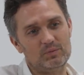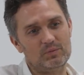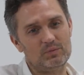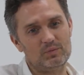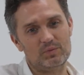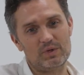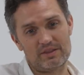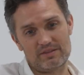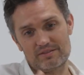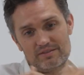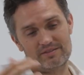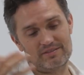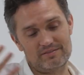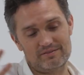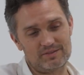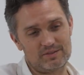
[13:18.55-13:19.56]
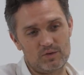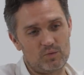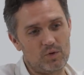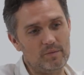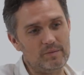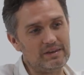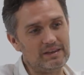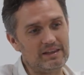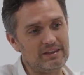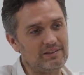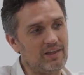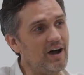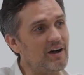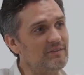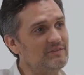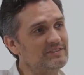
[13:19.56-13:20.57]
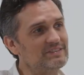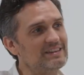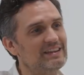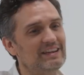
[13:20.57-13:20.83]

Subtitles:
with the woman he loves